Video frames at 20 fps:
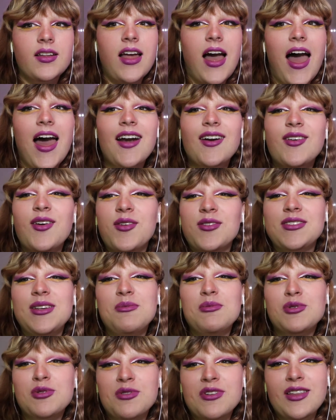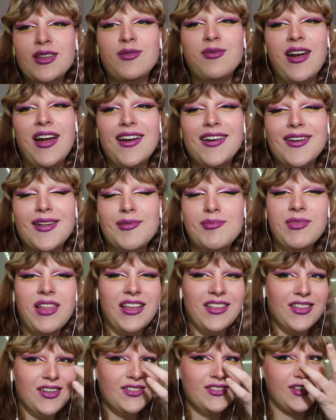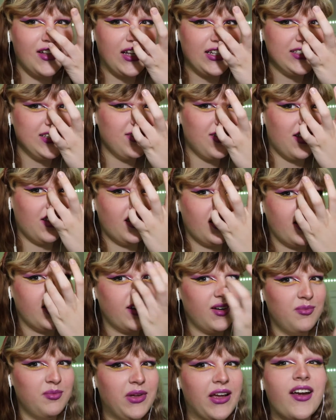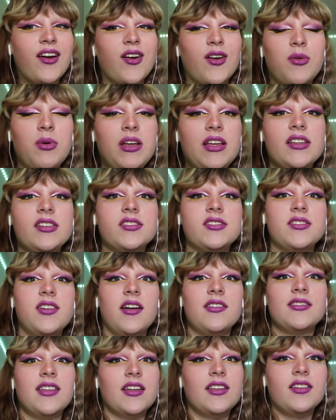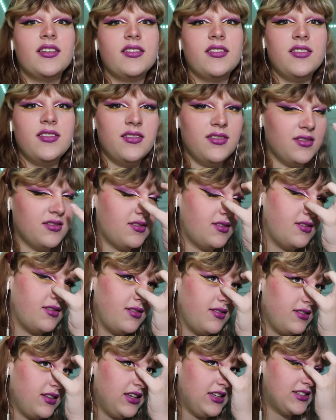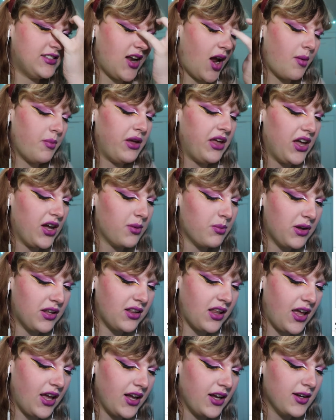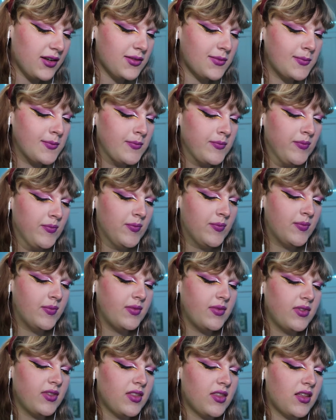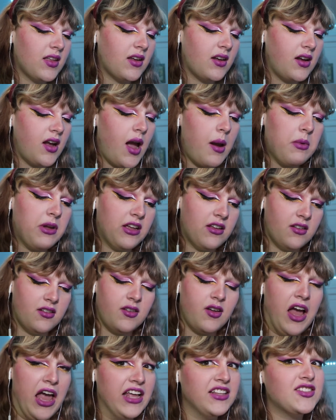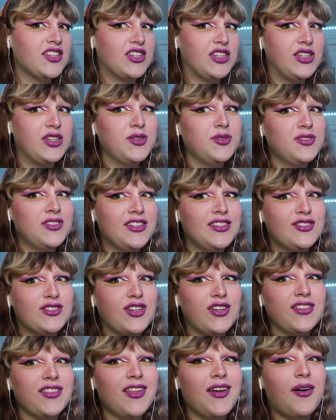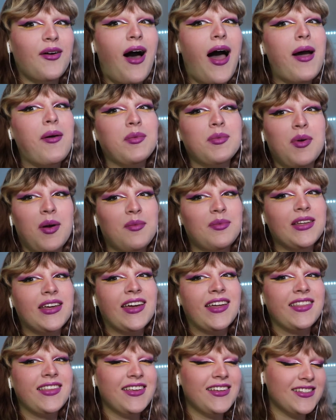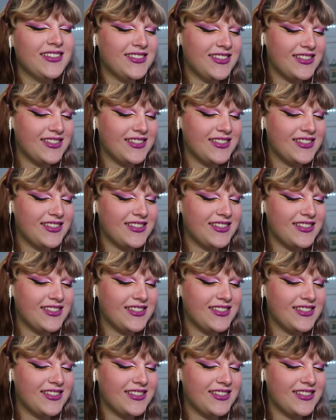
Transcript: I don't know. It seems really random. Like, there's lots of other bigger queens. Not that he's not big, but like, I mean, it's a cute T-shirt though. I would probably get this.